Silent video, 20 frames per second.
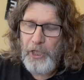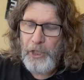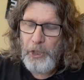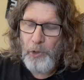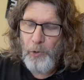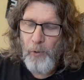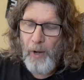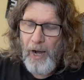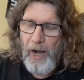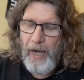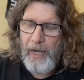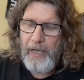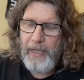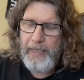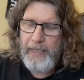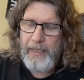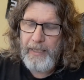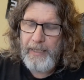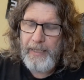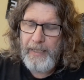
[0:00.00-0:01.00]
you are
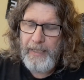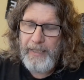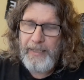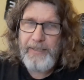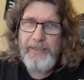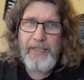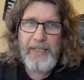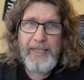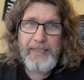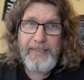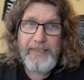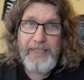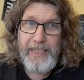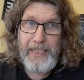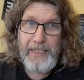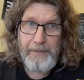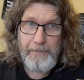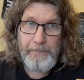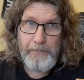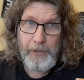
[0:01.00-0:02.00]
easier
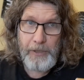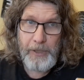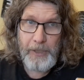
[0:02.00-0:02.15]
seen.